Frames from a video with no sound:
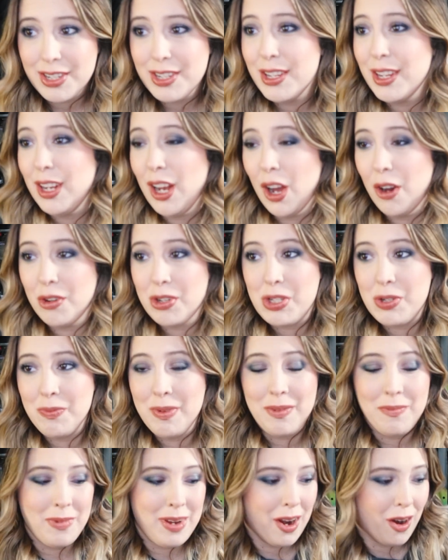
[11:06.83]
You know,
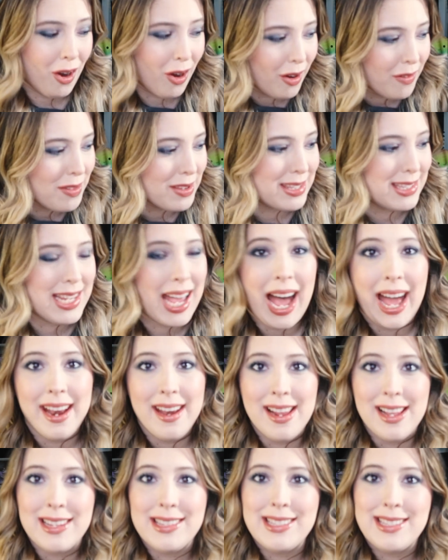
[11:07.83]
we heard the
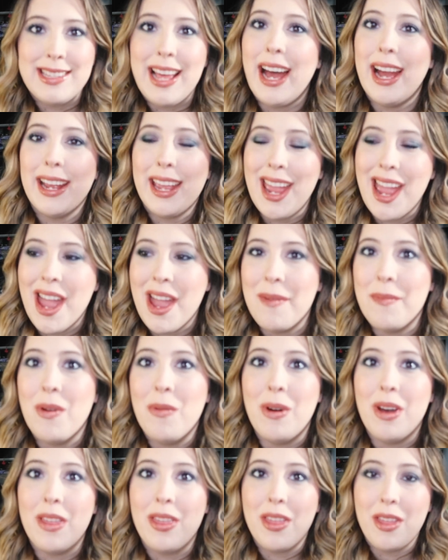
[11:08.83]
sadness that came
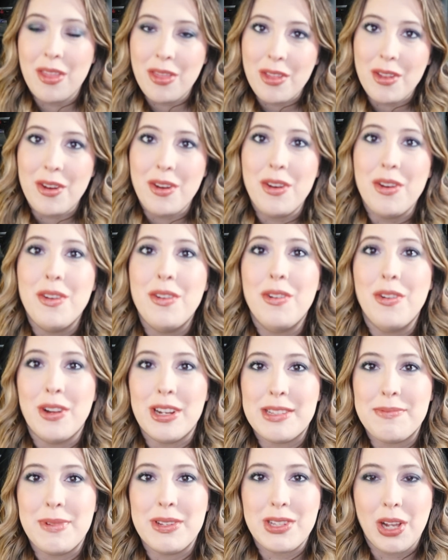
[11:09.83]
with the
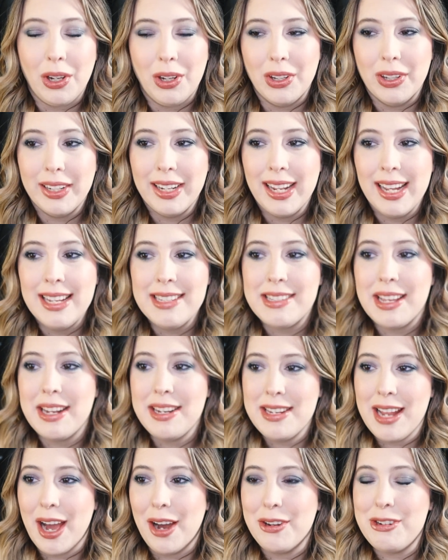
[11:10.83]
Christmas holidays,
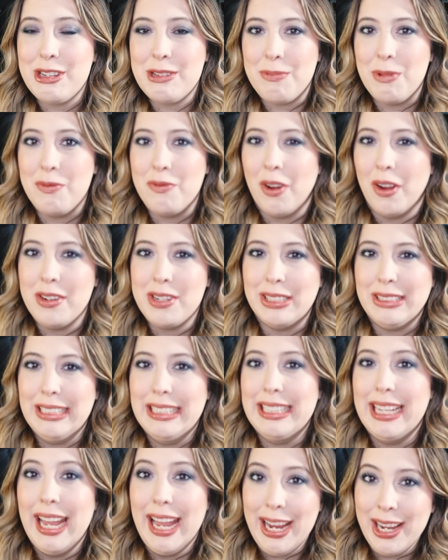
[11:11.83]
and now she's moved on to
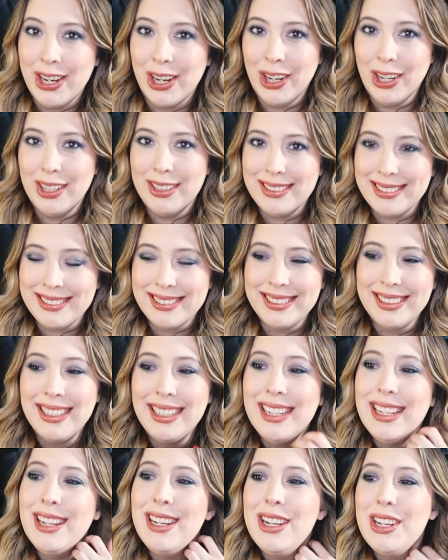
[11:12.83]
like anger.
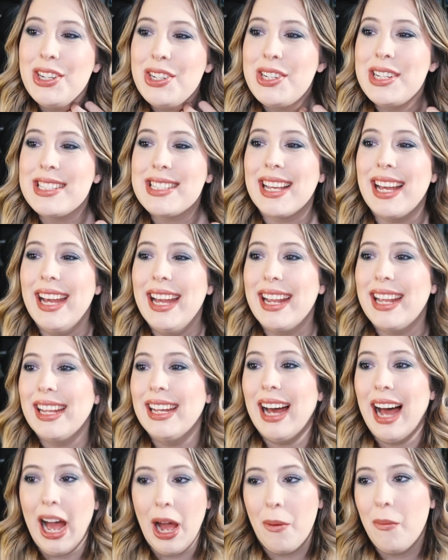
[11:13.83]
She's like,
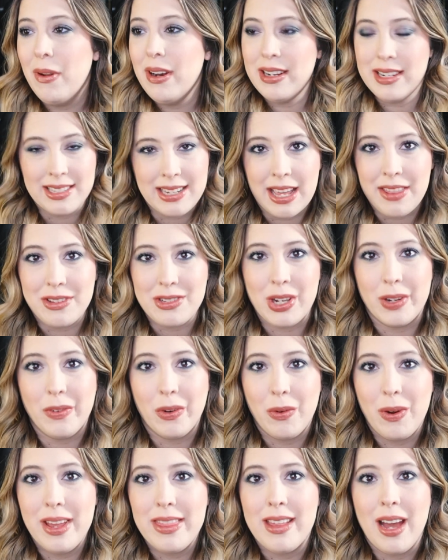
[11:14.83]
I want to just get this over
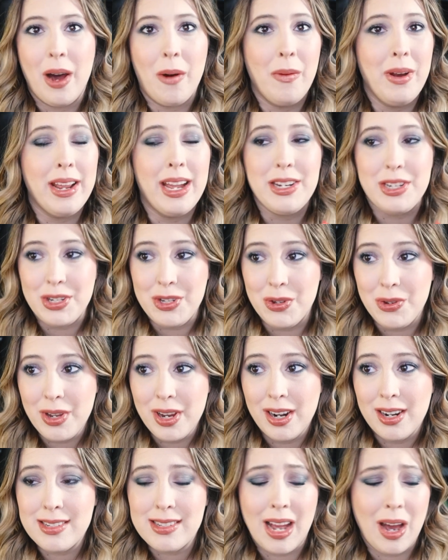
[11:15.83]
with. I want to get to New
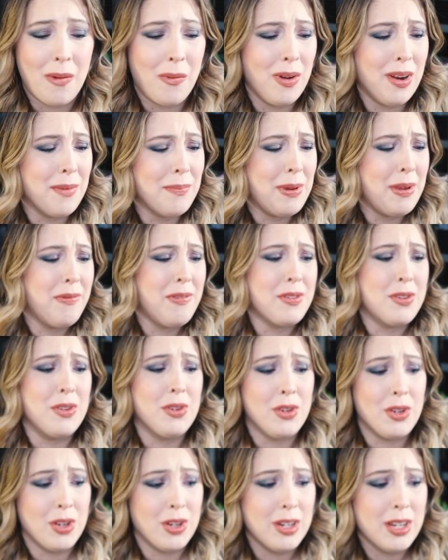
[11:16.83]
Year's. I want to be
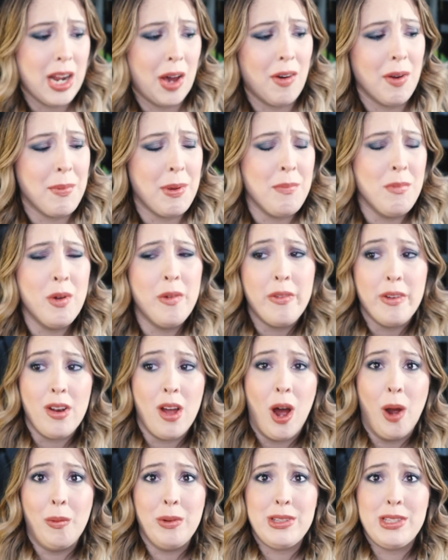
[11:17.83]
feeling good. I want to be moving
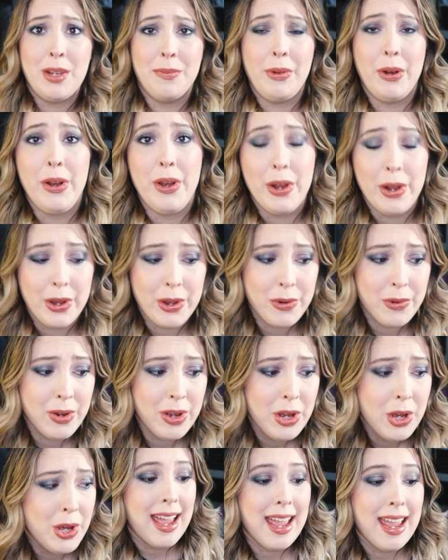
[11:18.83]
on with someone new
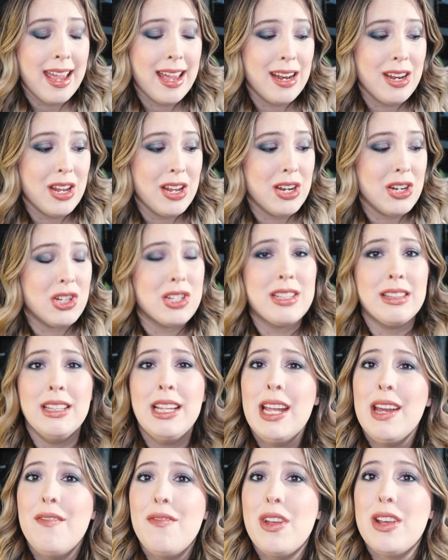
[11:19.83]
and just
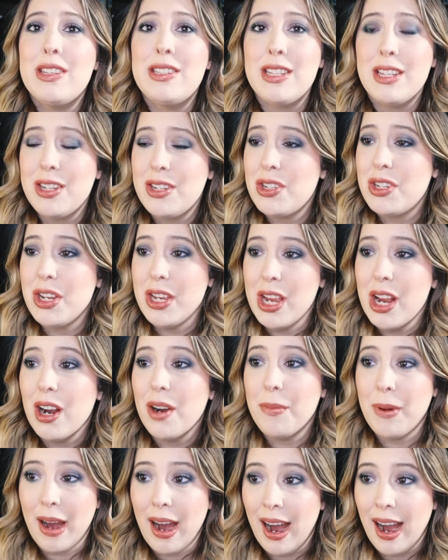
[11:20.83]
leave this
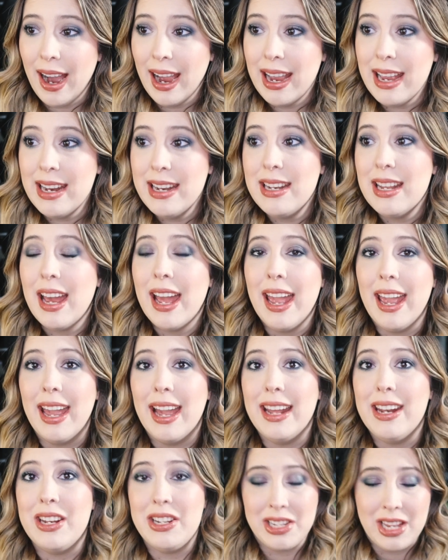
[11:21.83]
year behind
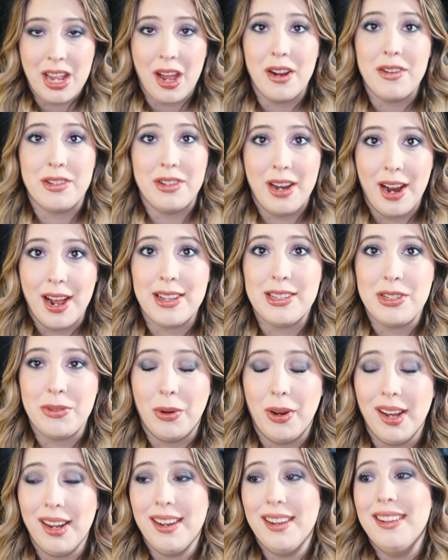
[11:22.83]
and just get on to the next
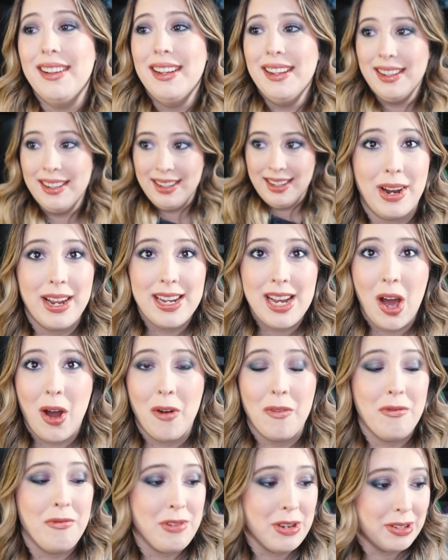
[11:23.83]
one. Right now
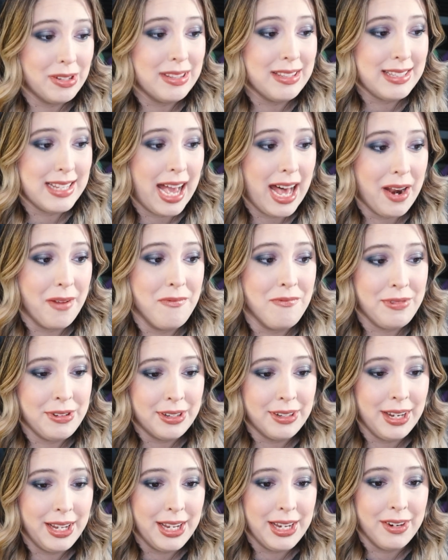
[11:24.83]
I'm feeling sad. I'm
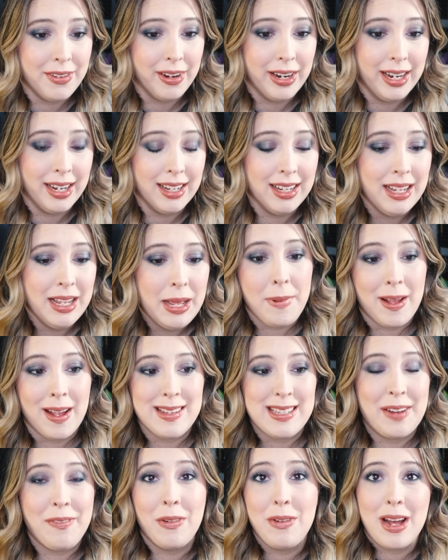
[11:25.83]
feeling angry
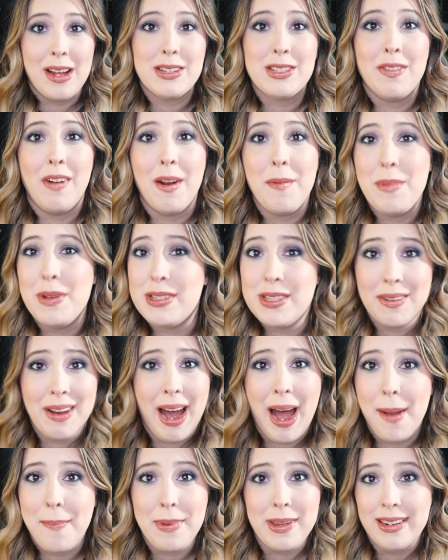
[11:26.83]
because everyone else around me is so
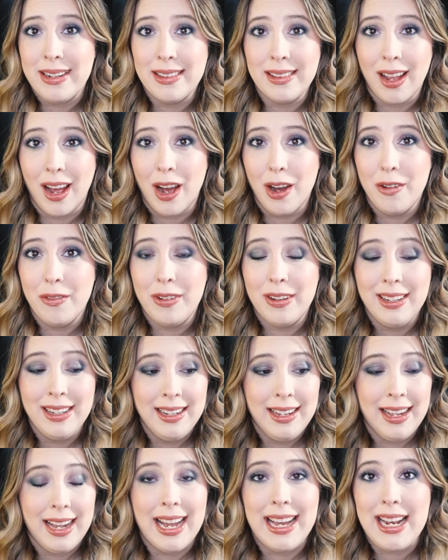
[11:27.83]
happy and in love,
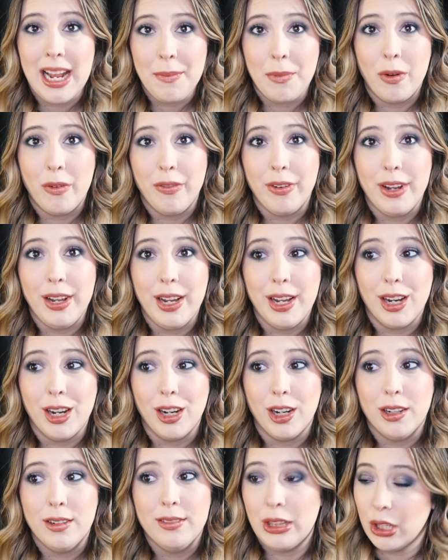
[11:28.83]
and I'm over
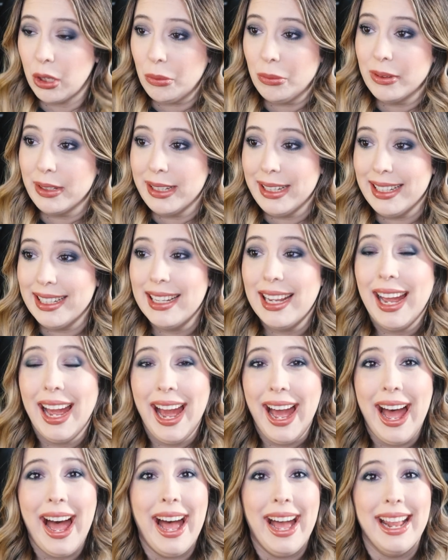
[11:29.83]
here lonely
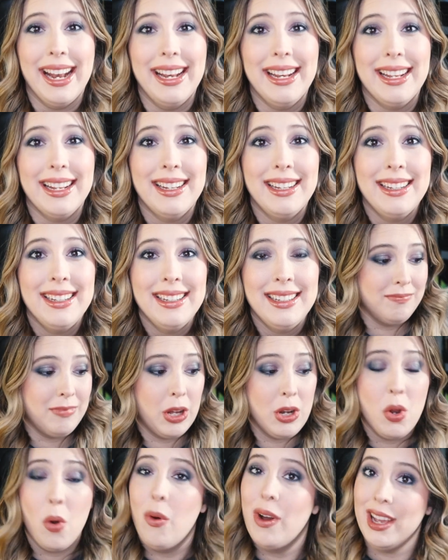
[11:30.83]
and
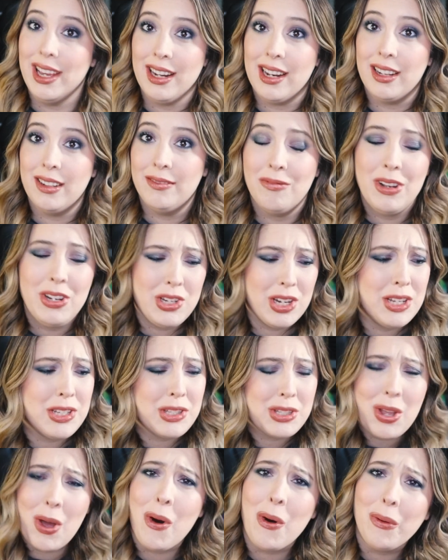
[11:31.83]
annoyed, which is
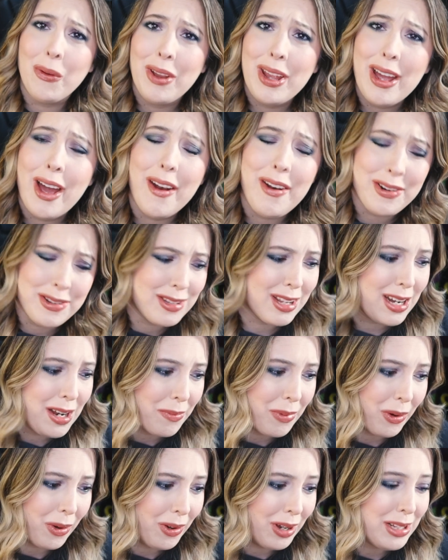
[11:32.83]
totally
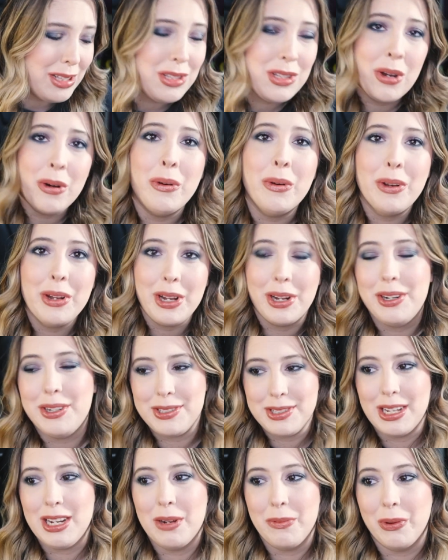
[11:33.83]
understandable. It's totally
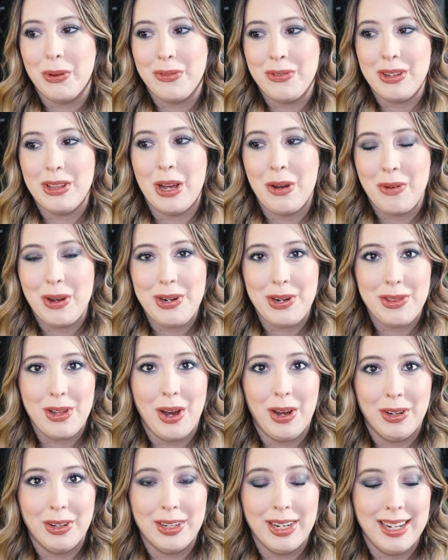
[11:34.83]
understandable if we're that way during the
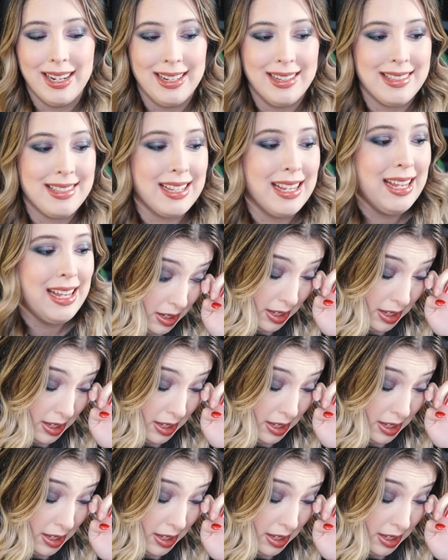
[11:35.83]
holidays.